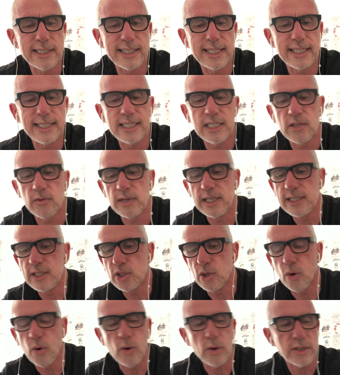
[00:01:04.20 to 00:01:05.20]
need to
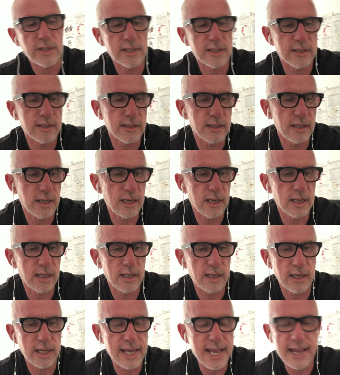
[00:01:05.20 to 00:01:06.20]
endorse
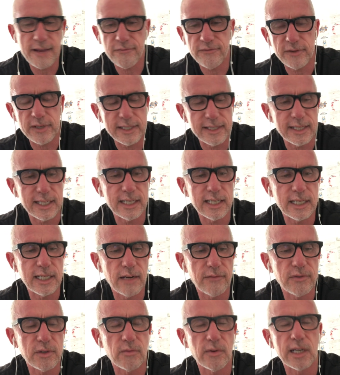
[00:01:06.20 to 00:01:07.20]
everything and
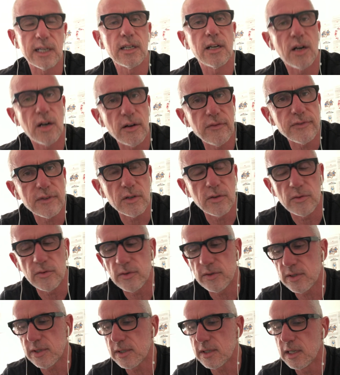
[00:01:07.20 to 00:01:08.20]
everyone, of
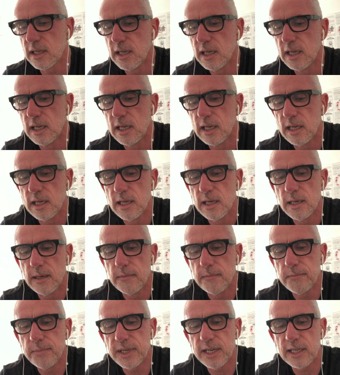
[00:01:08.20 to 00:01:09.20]
course,
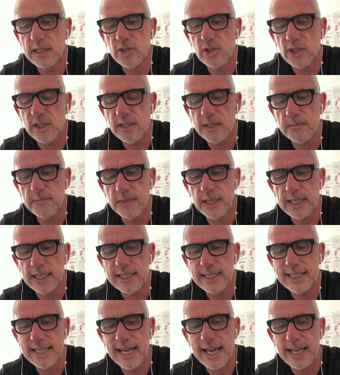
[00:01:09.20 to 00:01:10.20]
but it just
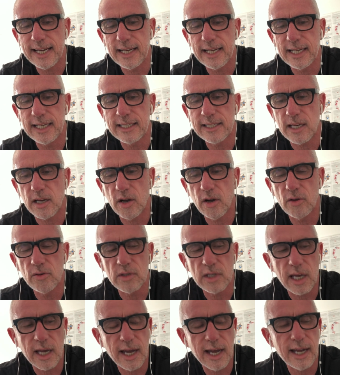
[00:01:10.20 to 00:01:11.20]
means that it's
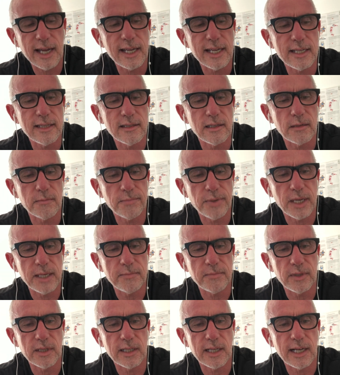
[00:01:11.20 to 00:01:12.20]
okay that
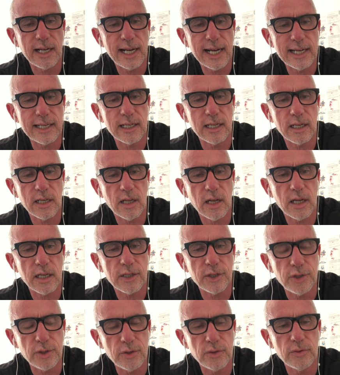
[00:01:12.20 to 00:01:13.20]
people aren't
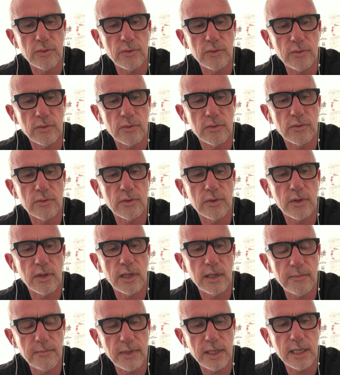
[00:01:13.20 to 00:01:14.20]
like you
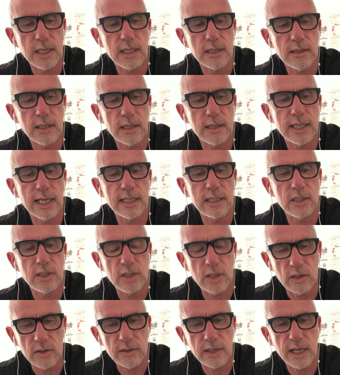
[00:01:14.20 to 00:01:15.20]
and me, that they
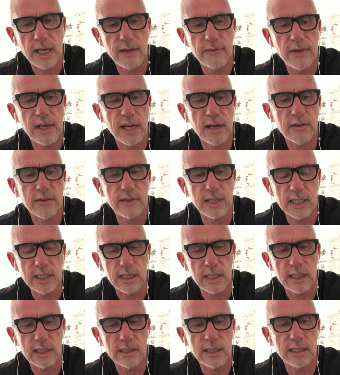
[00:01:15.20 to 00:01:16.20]
don't have our
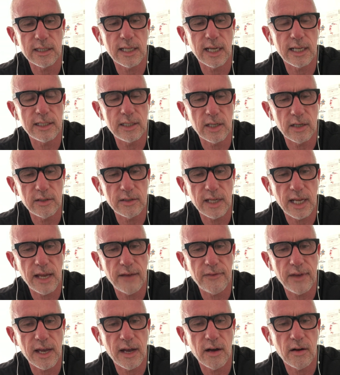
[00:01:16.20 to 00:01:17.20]
thinking, that they don't
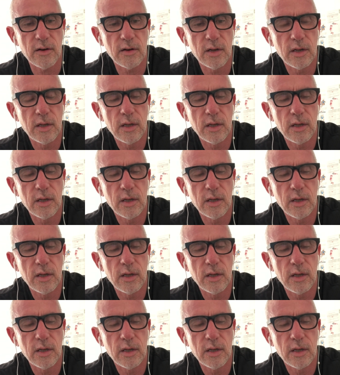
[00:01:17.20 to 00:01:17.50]
have our